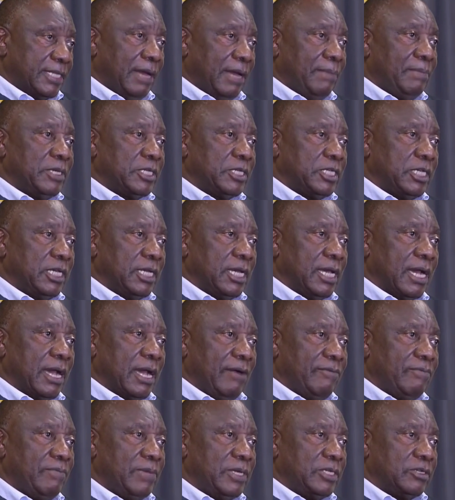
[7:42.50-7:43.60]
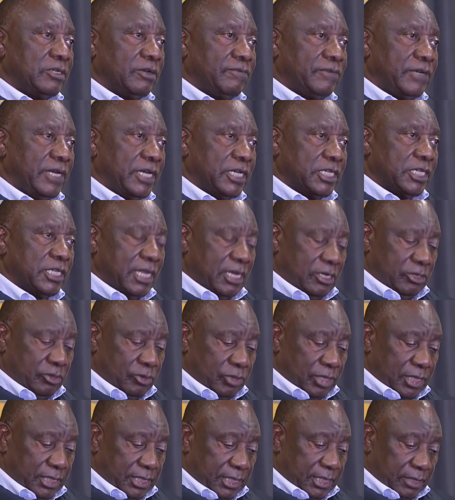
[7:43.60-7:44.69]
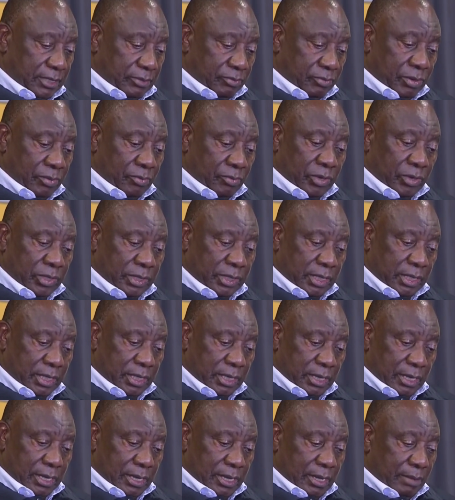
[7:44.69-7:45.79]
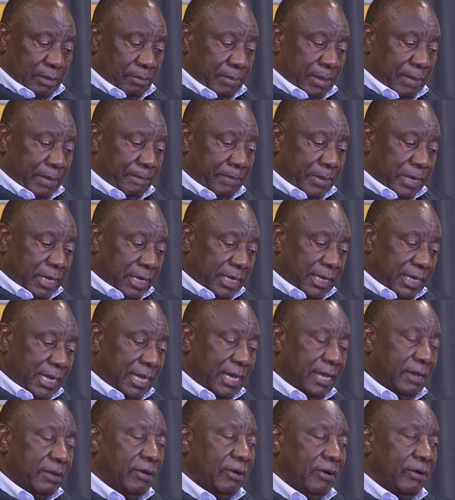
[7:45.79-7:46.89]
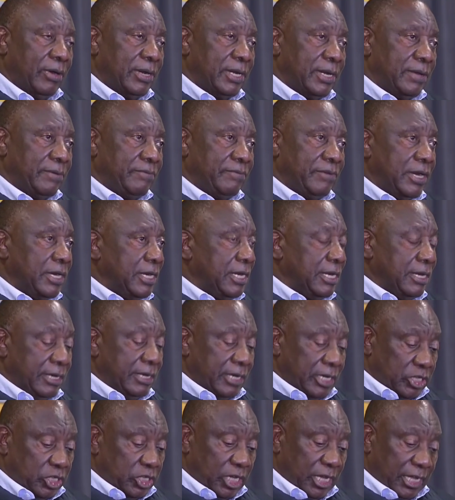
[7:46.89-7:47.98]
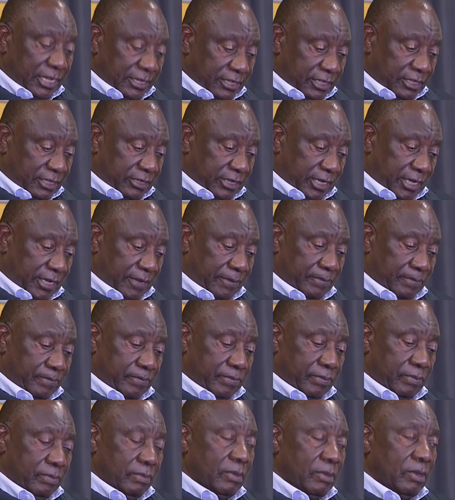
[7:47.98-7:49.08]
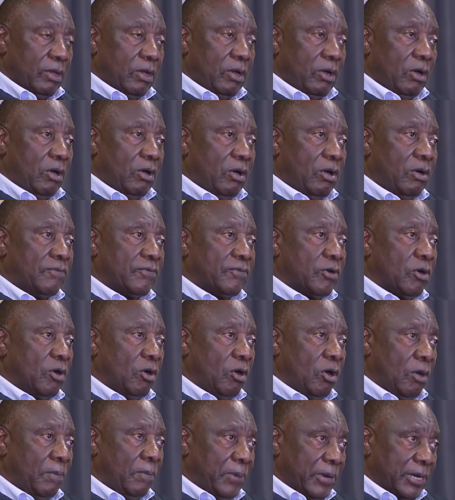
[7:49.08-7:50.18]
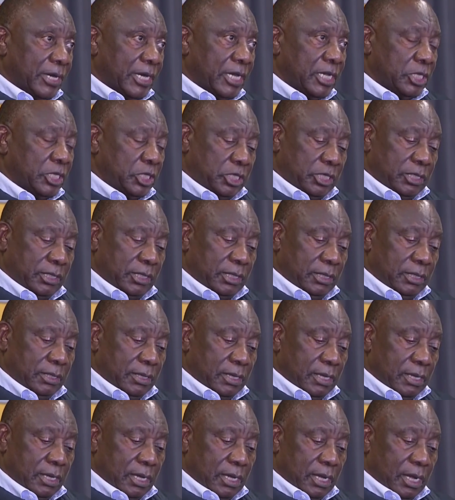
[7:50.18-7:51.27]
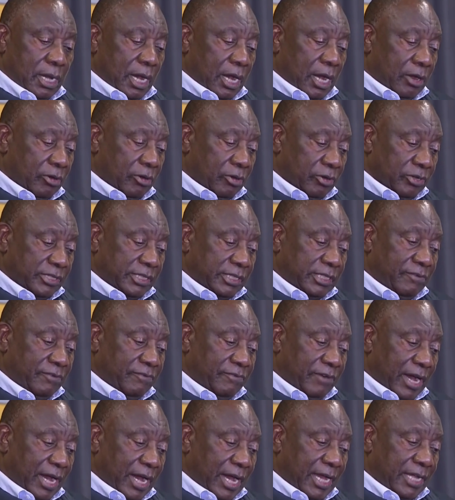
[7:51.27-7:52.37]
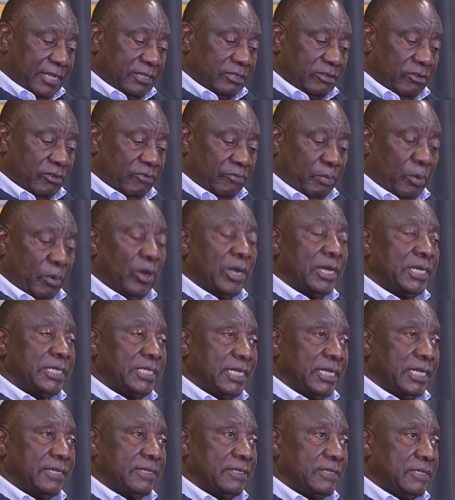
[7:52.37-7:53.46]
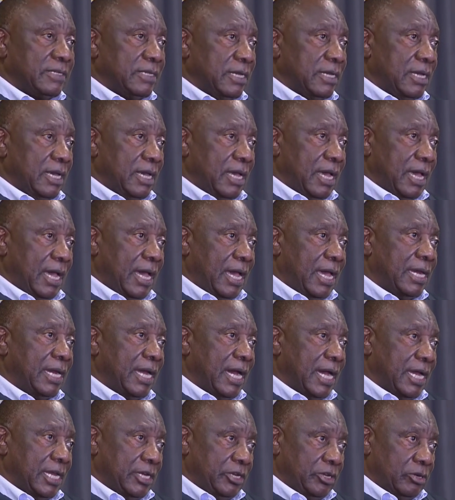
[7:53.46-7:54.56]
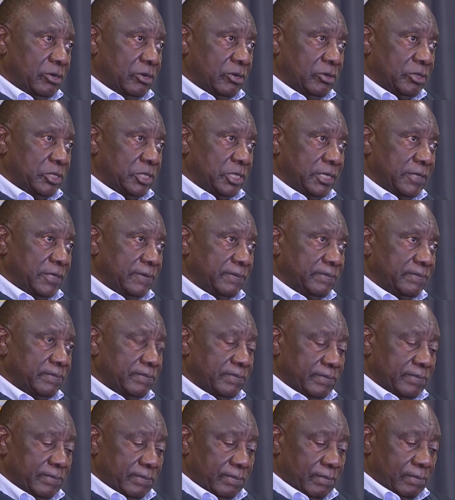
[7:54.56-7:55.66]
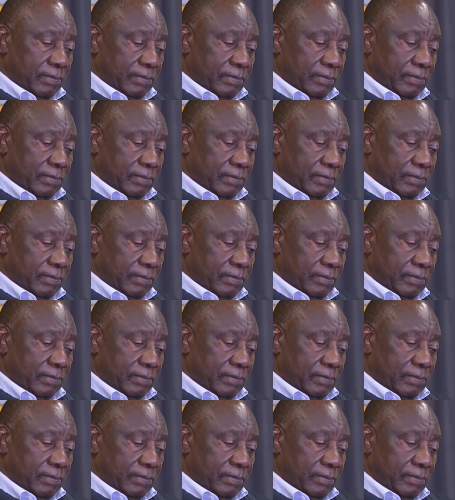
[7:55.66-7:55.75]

In establishing a government of national unity, we would be building on a very rich history of cooperation across divides of politics and ideology.